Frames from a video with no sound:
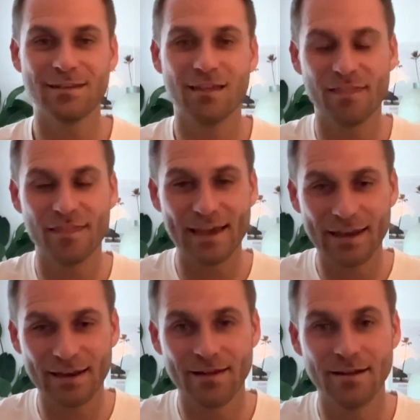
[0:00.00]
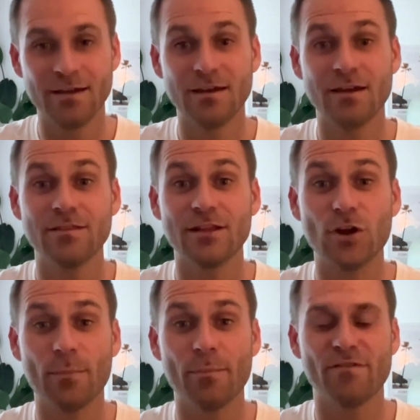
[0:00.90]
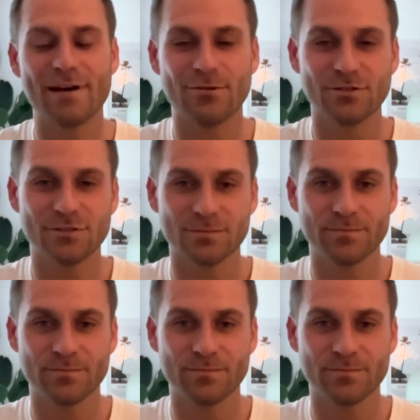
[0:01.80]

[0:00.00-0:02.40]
than the number of hours.